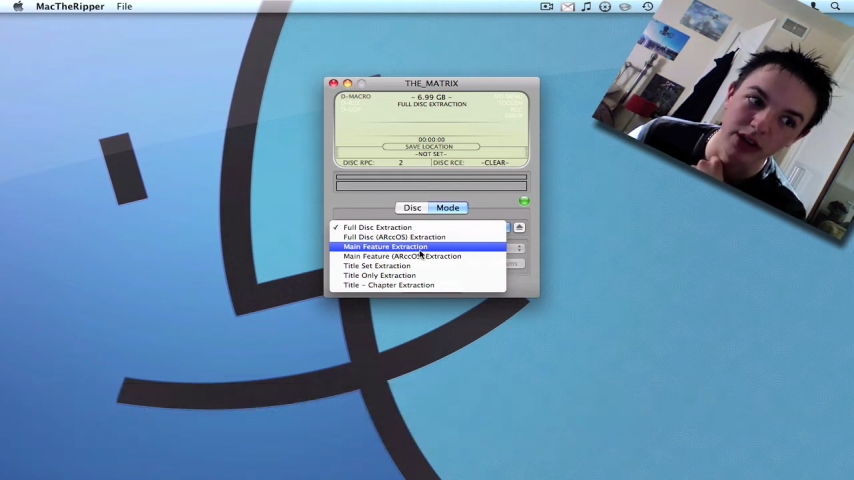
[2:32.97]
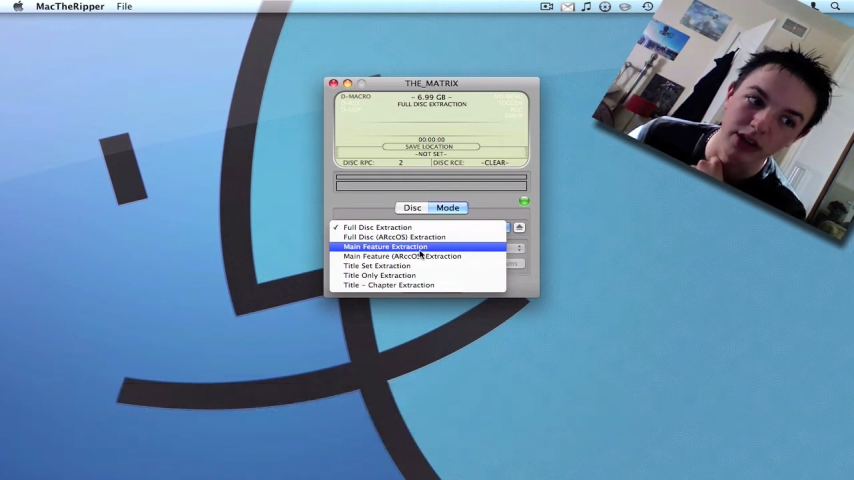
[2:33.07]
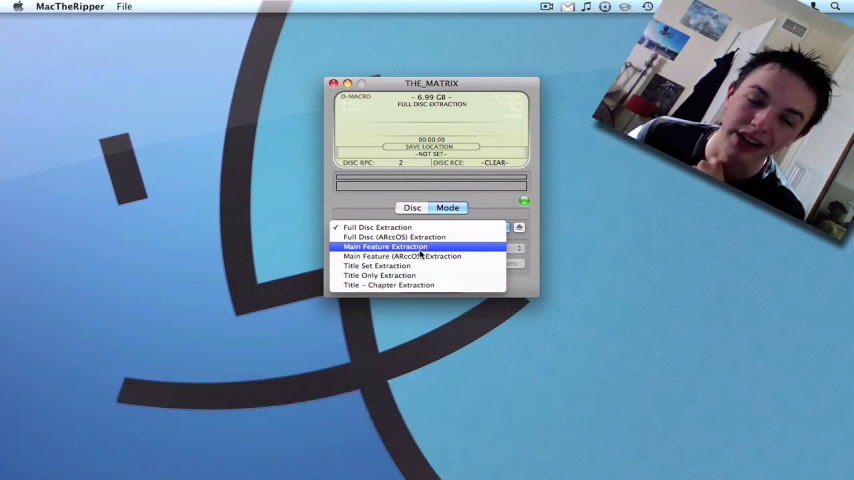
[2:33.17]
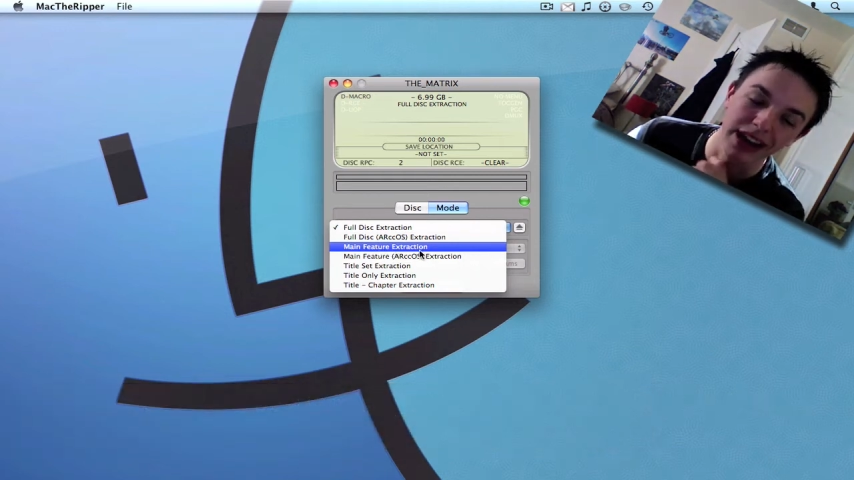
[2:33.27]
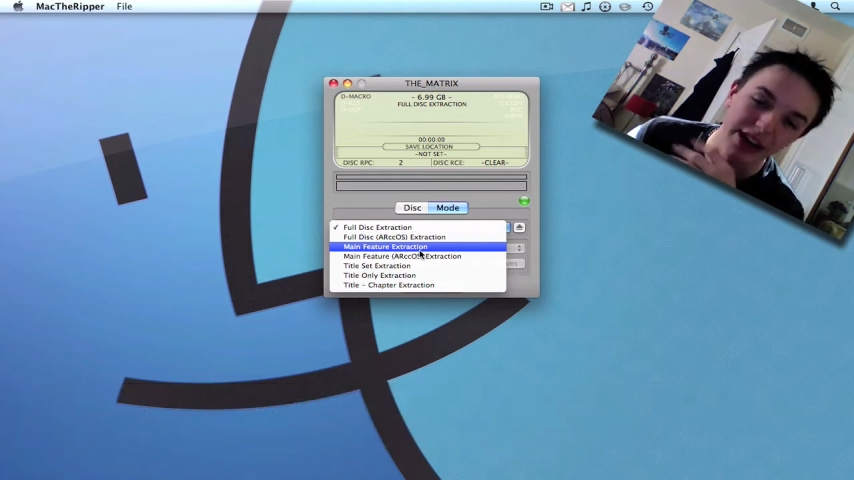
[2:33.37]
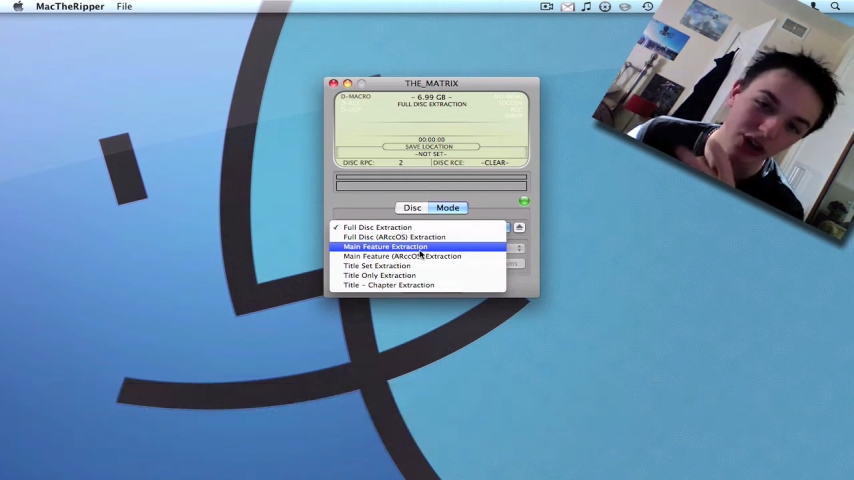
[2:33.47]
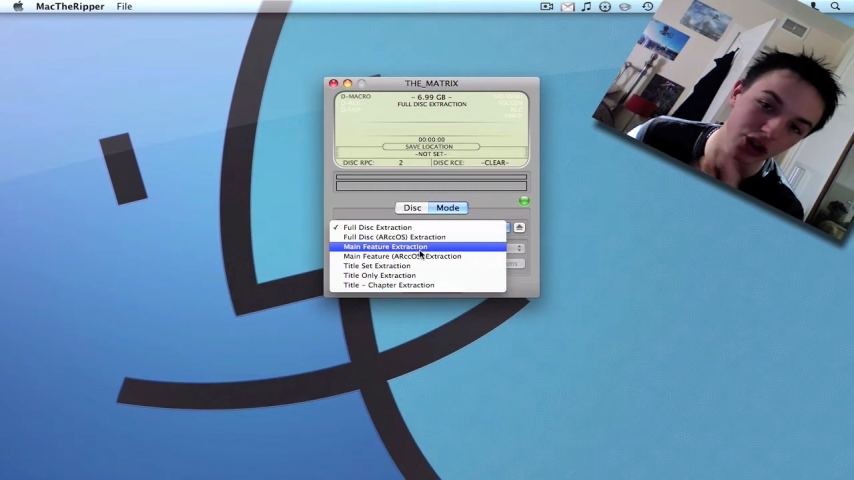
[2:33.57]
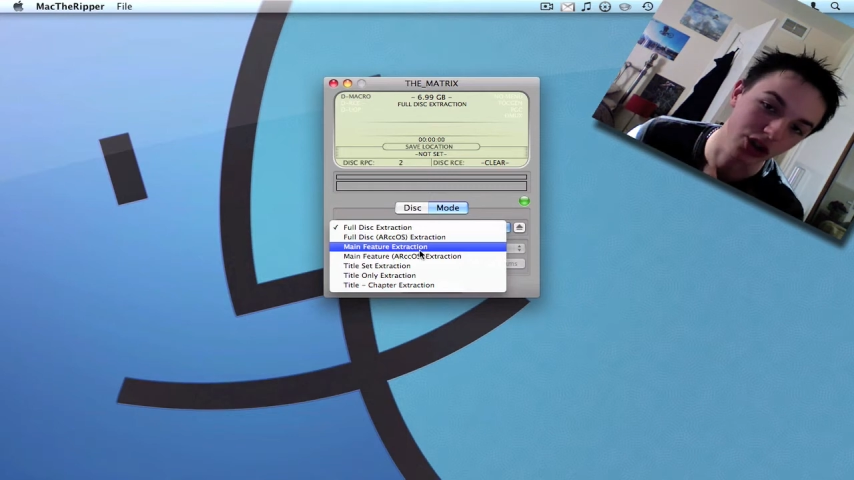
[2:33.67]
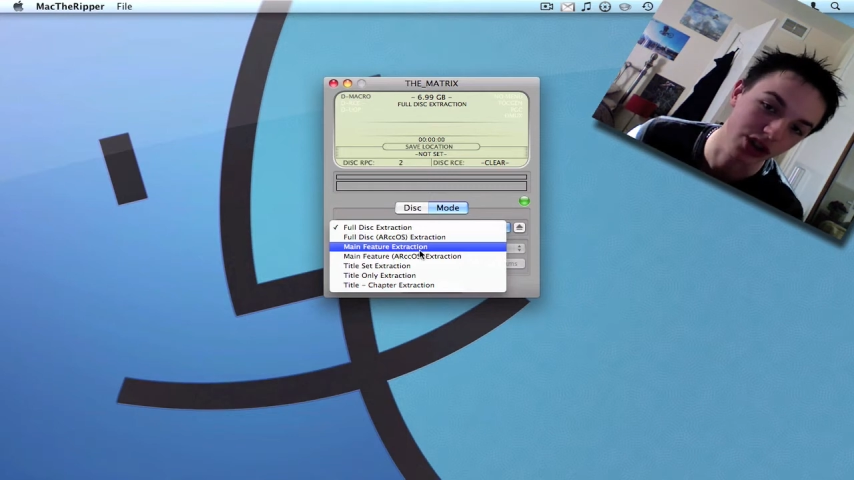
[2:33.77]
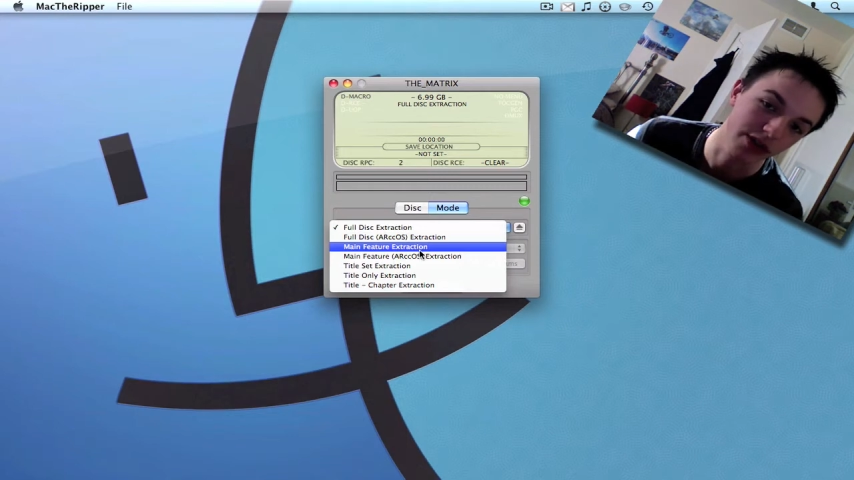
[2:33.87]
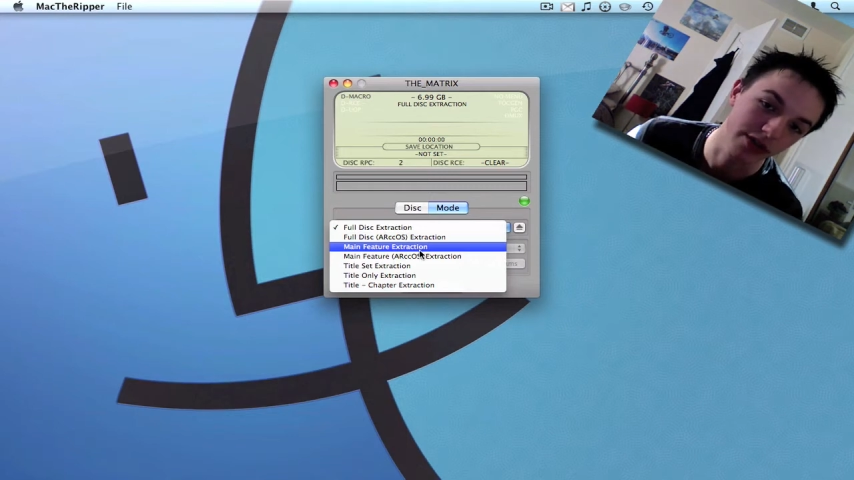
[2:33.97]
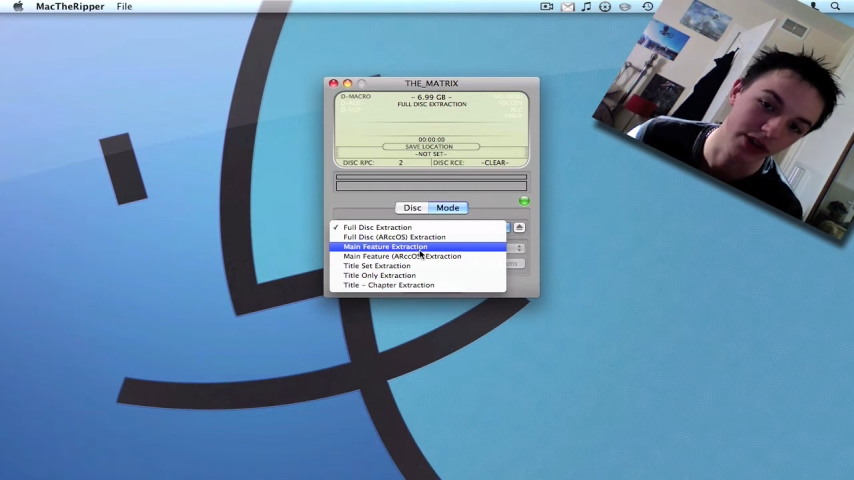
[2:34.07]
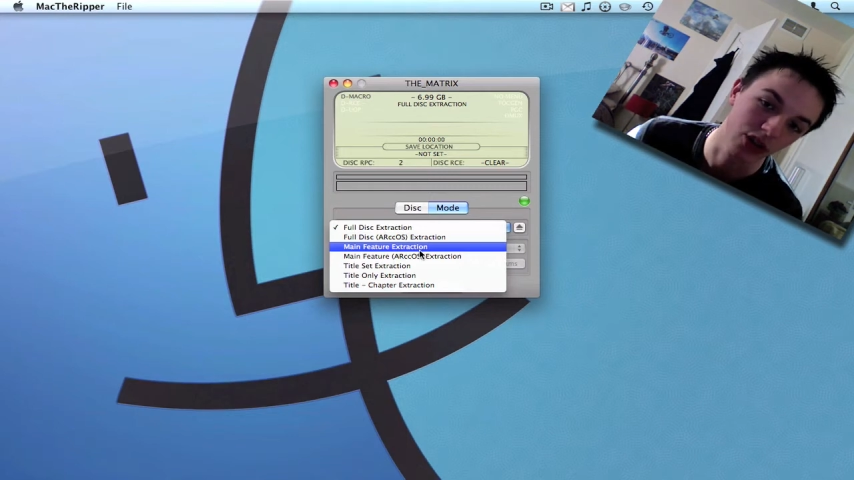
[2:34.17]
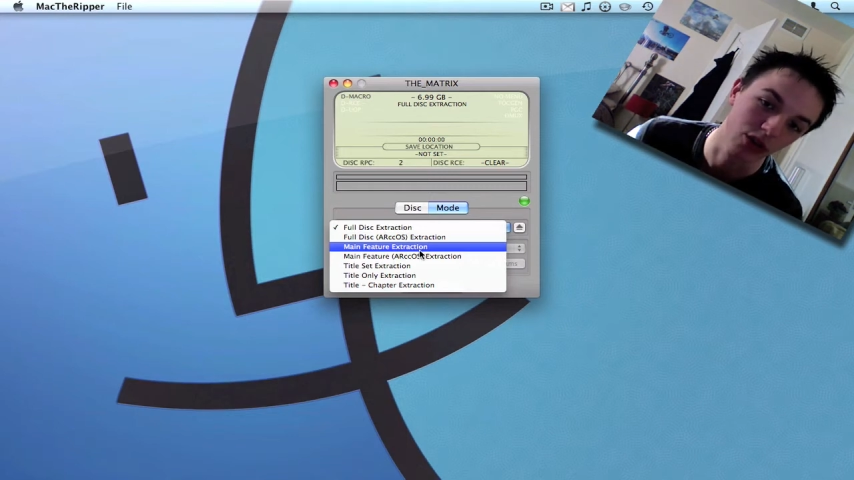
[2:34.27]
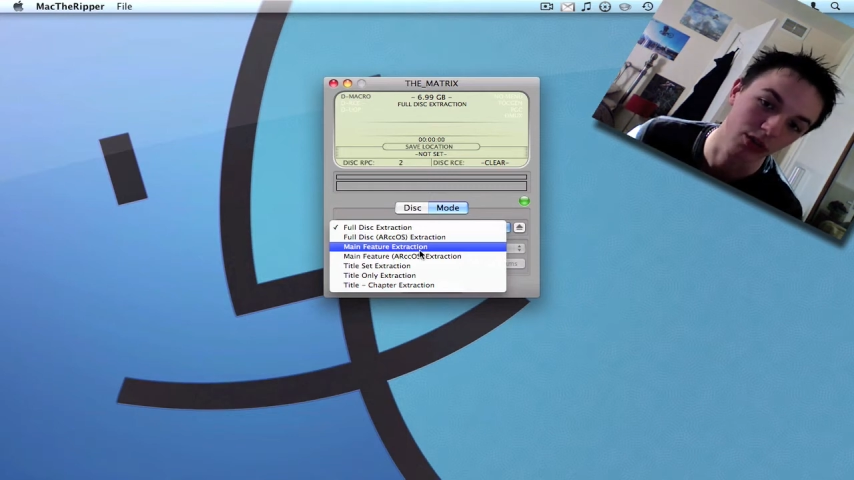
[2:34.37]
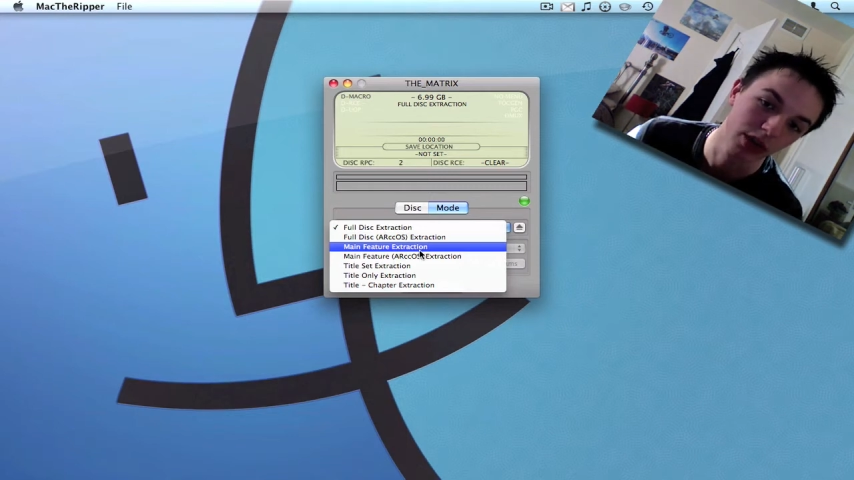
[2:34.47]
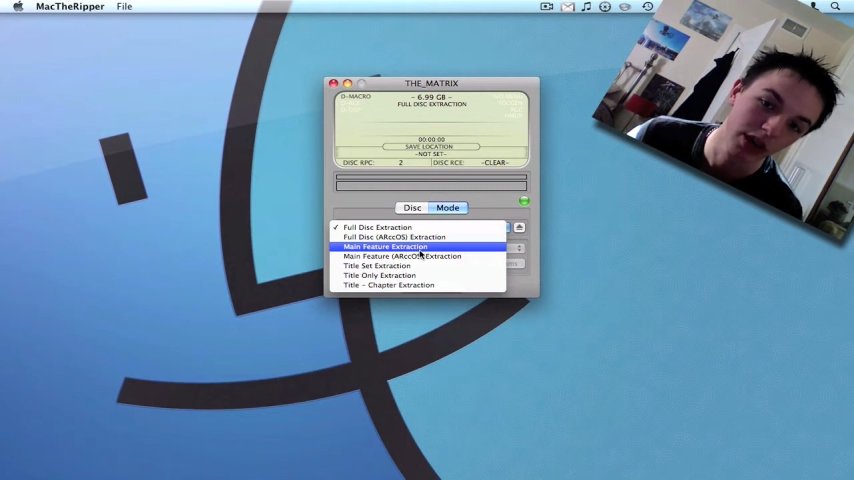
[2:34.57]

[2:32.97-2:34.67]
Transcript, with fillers: going to take just the film